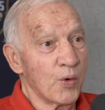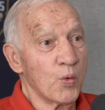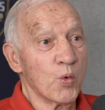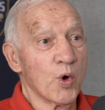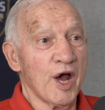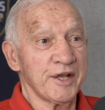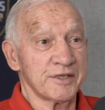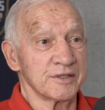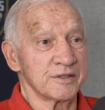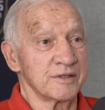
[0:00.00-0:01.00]

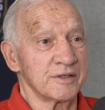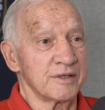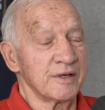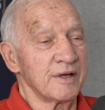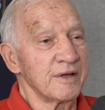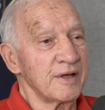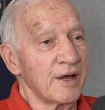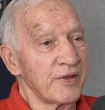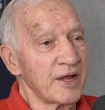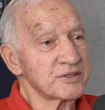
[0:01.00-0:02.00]
What? Yeah.
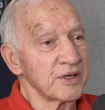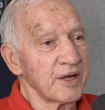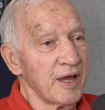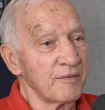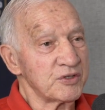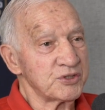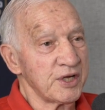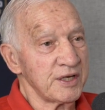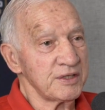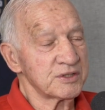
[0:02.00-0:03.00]
Now that's going to have a
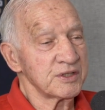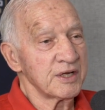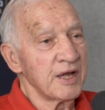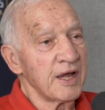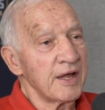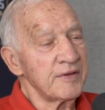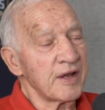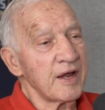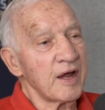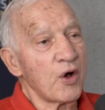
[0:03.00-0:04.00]
change. And
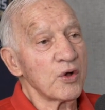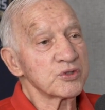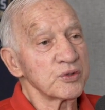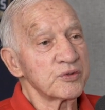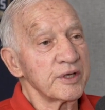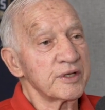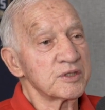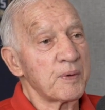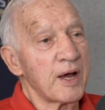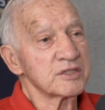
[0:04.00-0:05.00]
then I also think it's
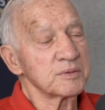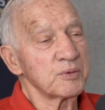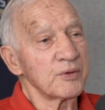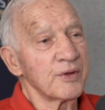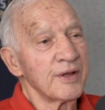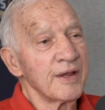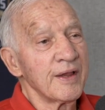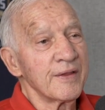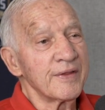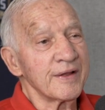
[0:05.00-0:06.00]
possible
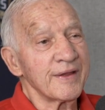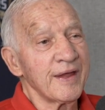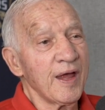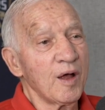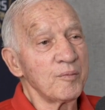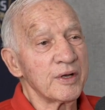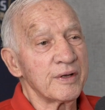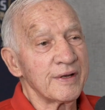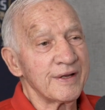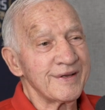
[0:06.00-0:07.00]
that the
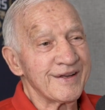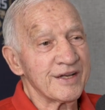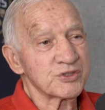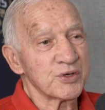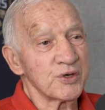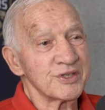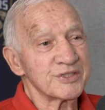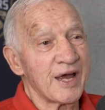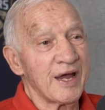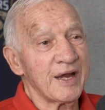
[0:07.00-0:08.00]
helmet in its current
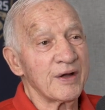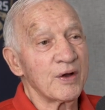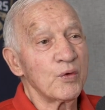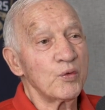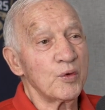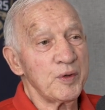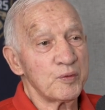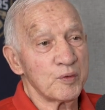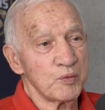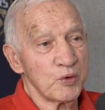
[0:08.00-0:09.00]
design will be
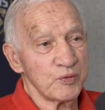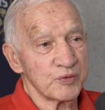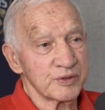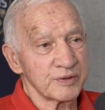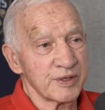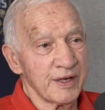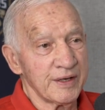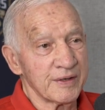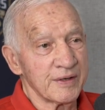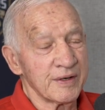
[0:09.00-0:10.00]
removed,
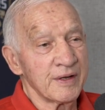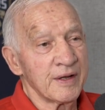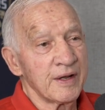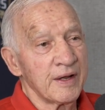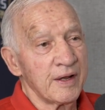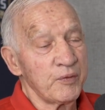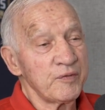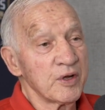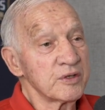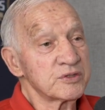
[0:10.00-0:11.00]
okay? And
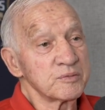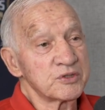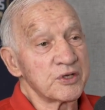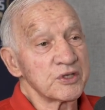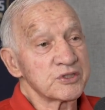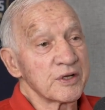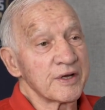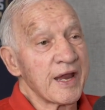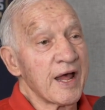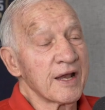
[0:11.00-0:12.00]
we've done some statistical
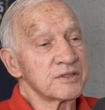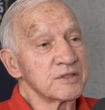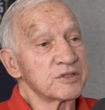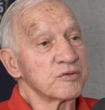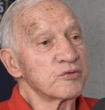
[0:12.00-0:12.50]
analysis of